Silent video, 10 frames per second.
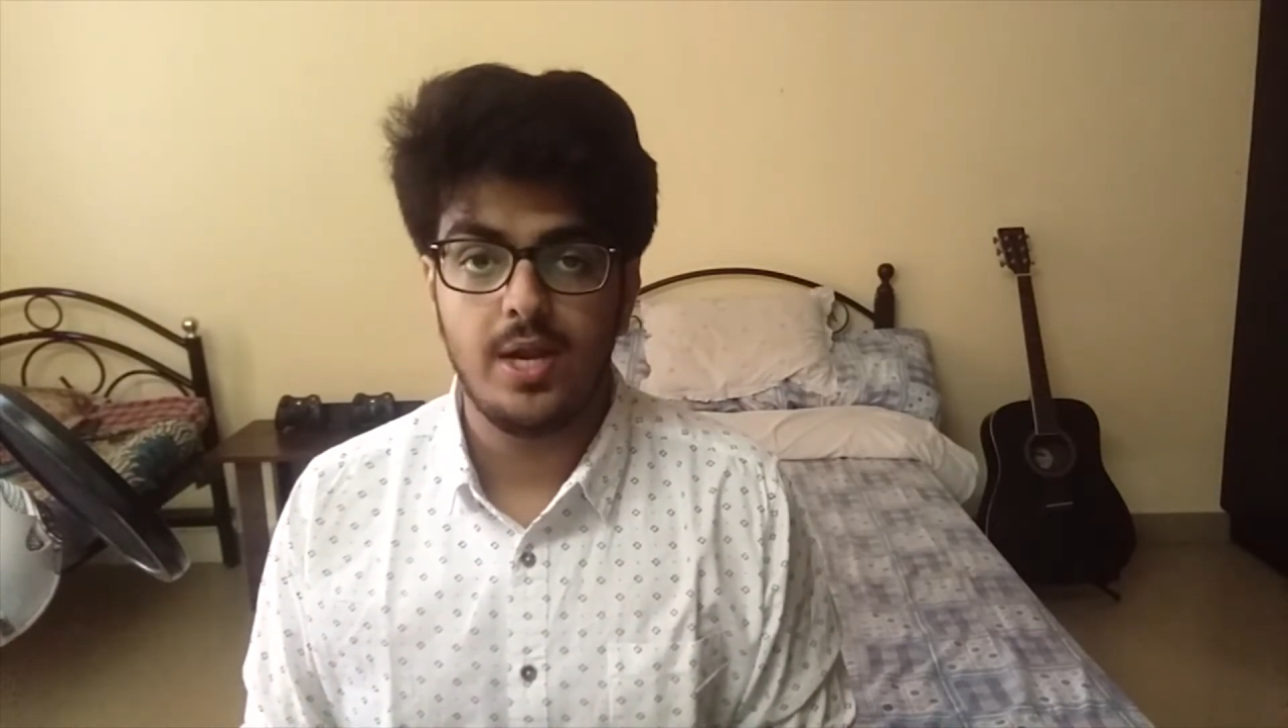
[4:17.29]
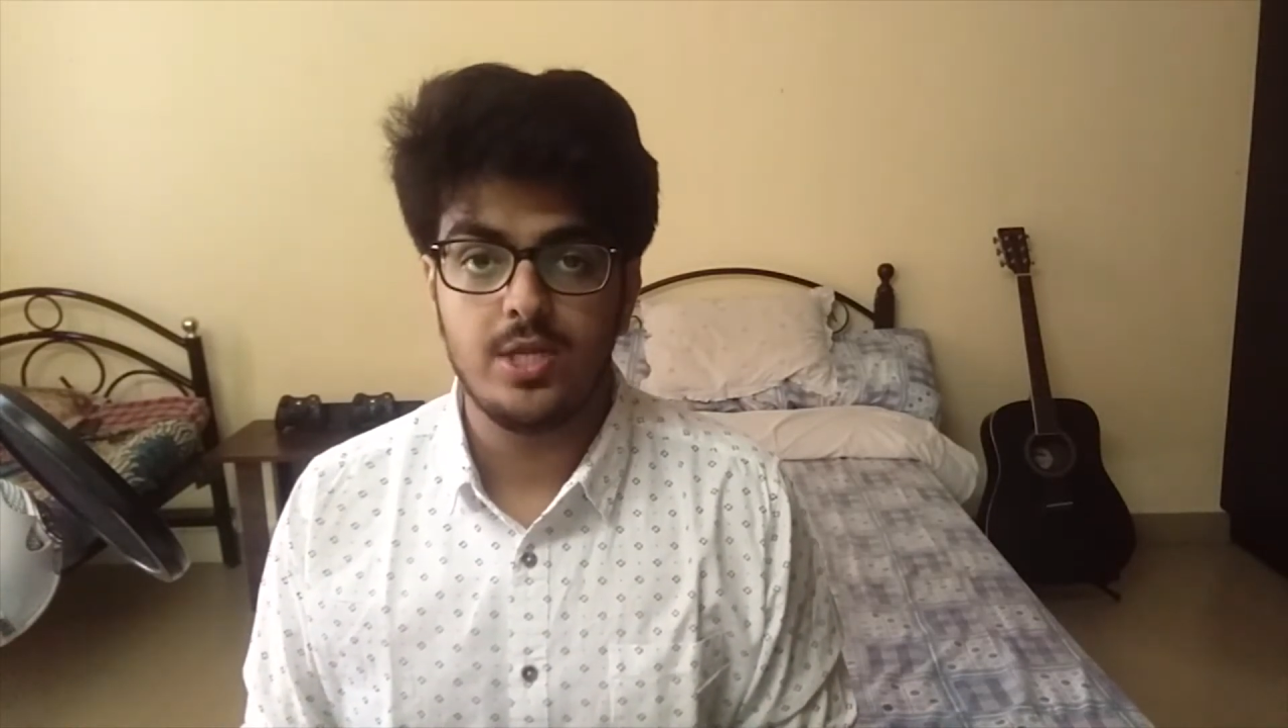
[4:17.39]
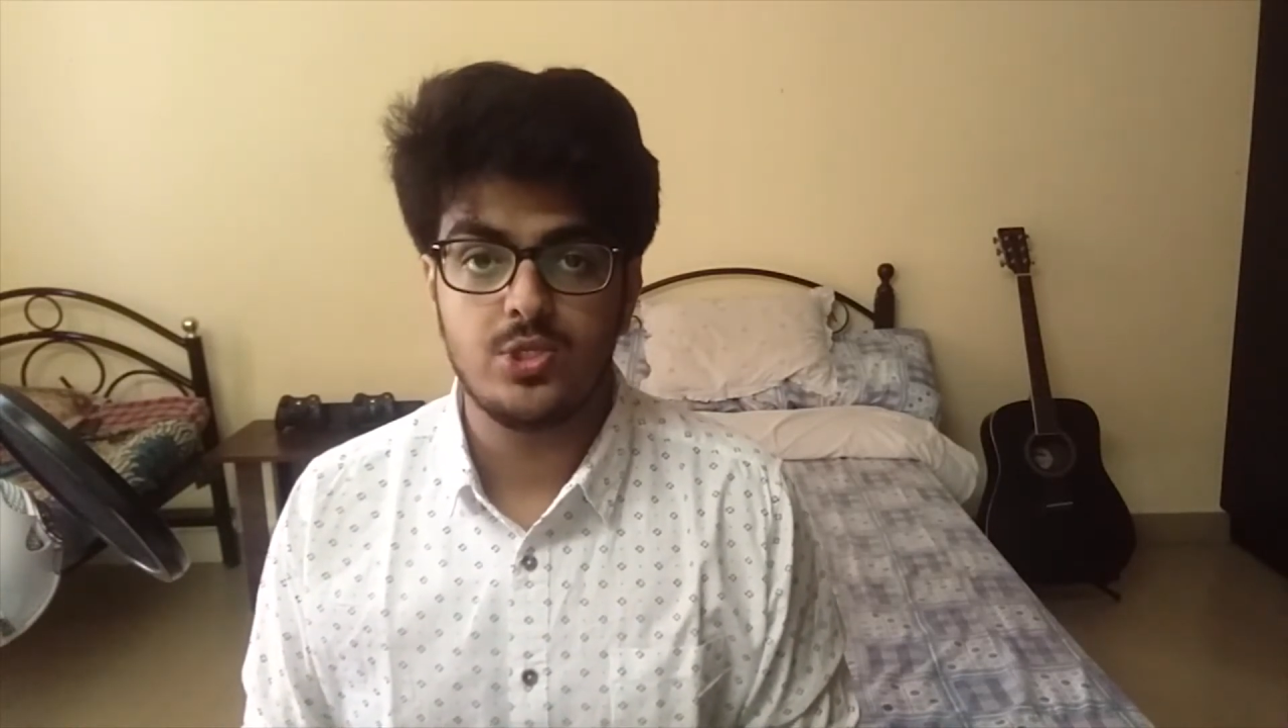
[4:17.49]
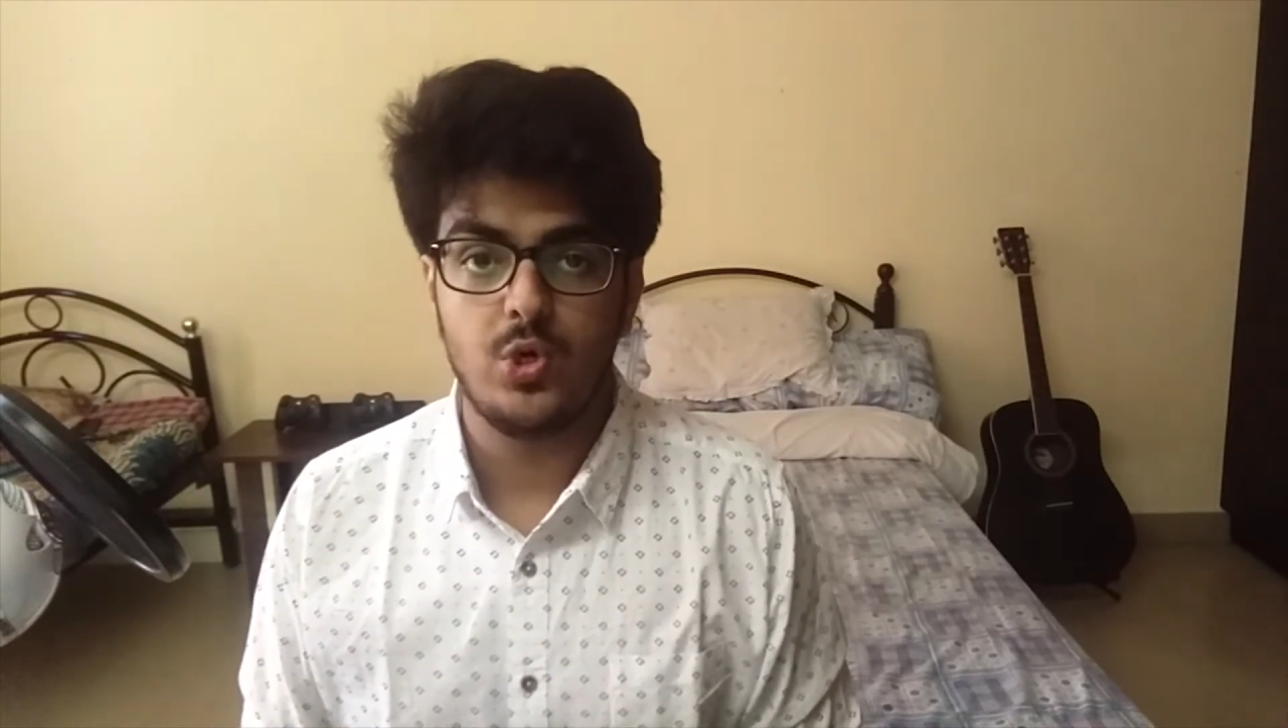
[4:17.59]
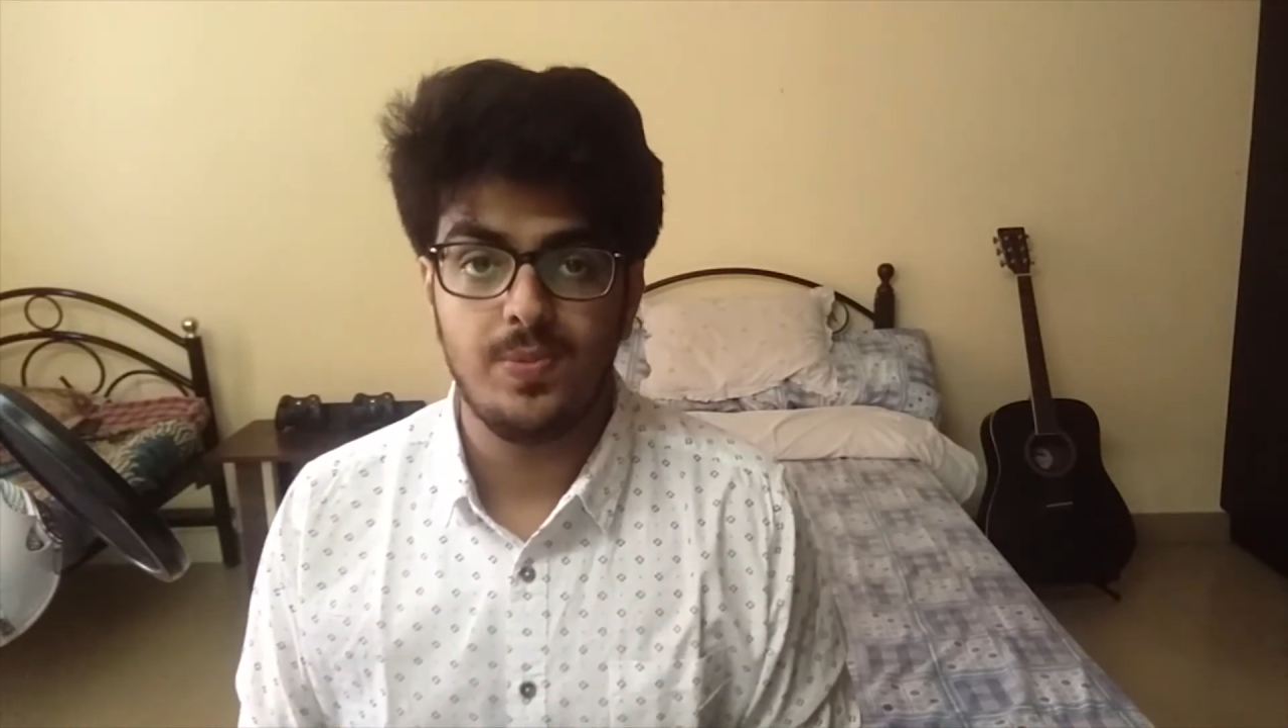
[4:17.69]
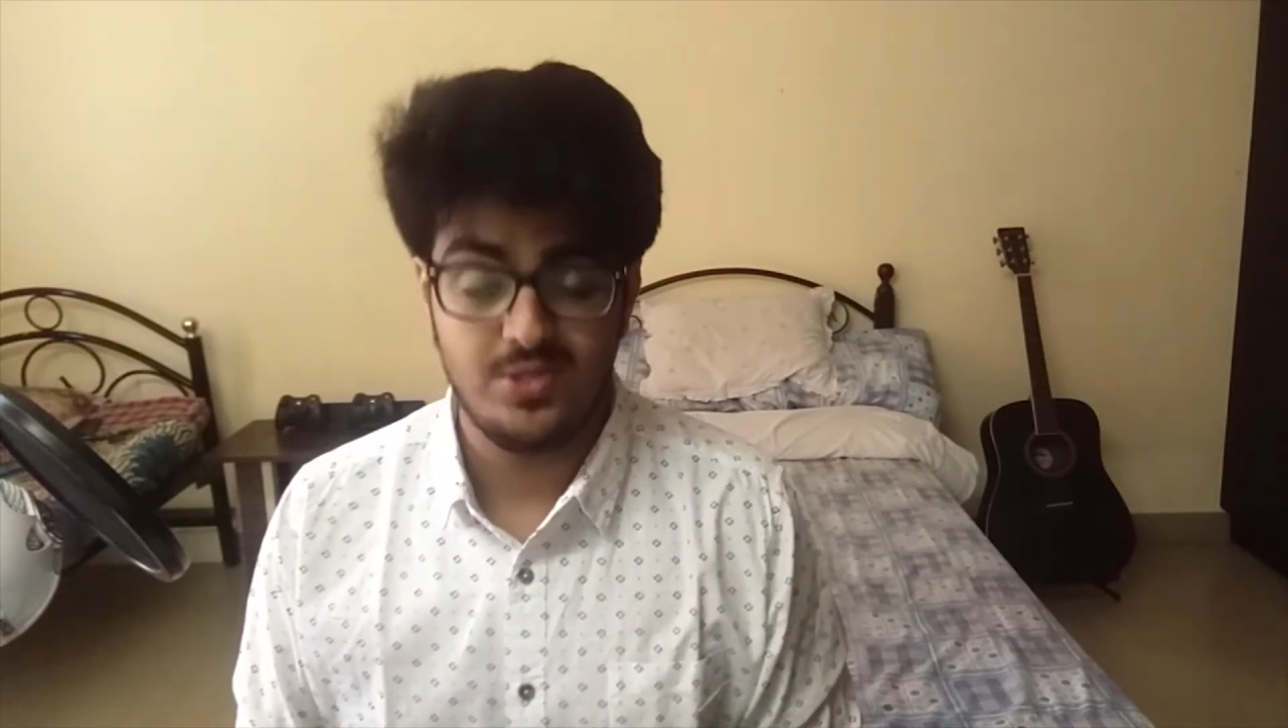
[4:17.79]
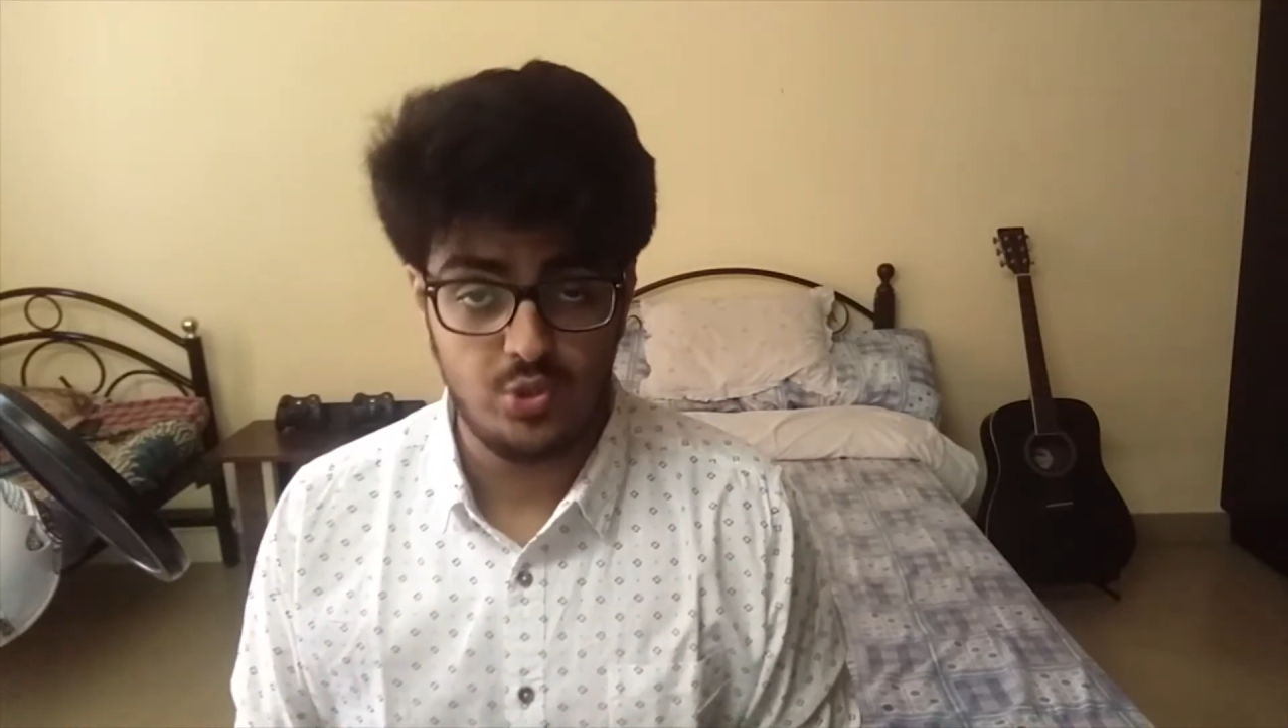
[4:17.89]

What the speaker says: at Azom are